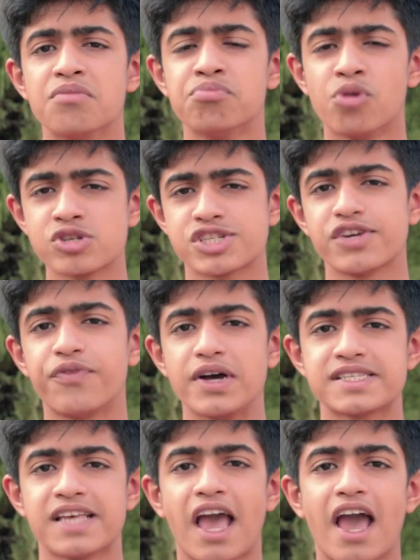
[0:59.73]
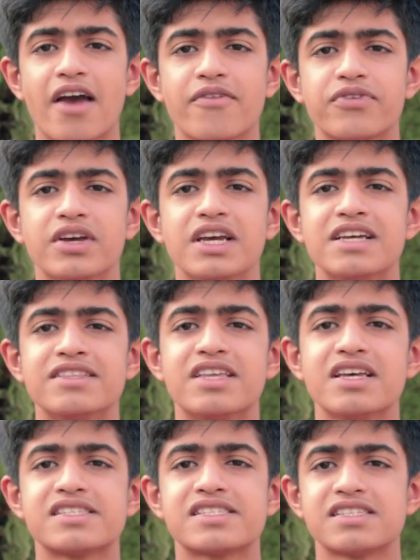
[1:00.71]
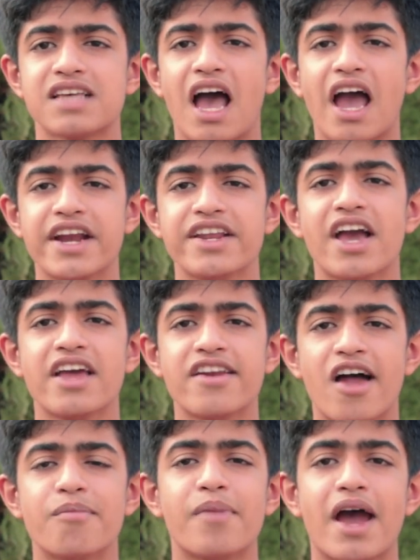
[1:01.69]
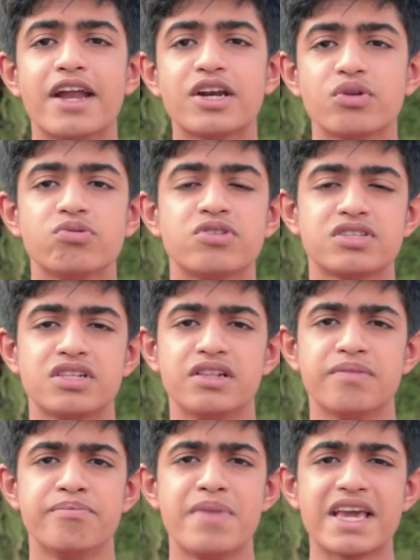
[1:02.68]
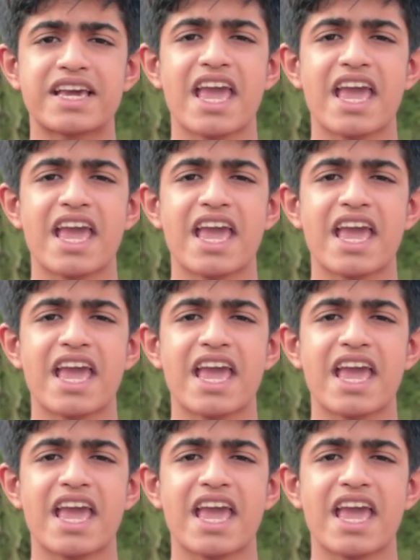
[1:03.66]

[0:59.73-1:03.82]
Most of us have this idea in our mind to make